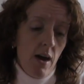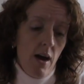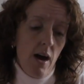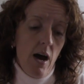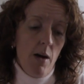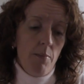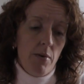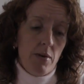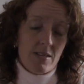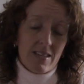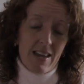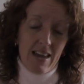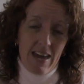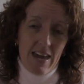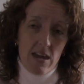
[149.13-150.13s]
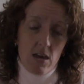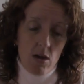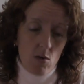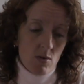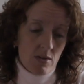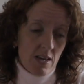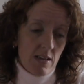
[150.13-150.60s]
But he
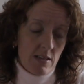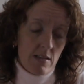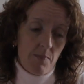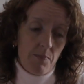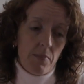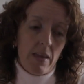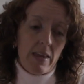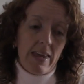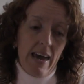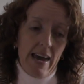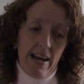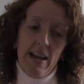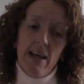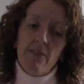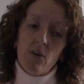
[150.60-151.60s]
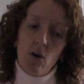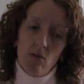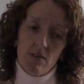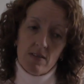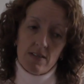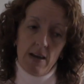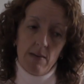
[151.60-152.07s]
uses K&F
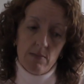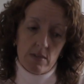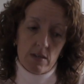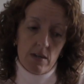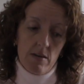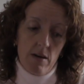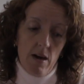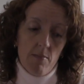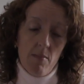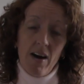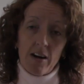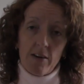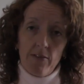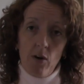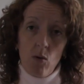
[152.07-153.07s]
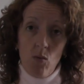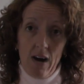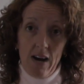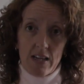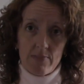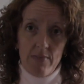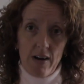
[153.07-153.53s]
Concept microphone,
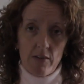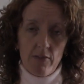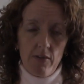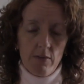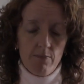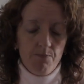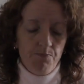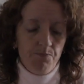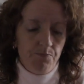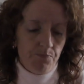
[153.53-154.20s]
wireless microphone.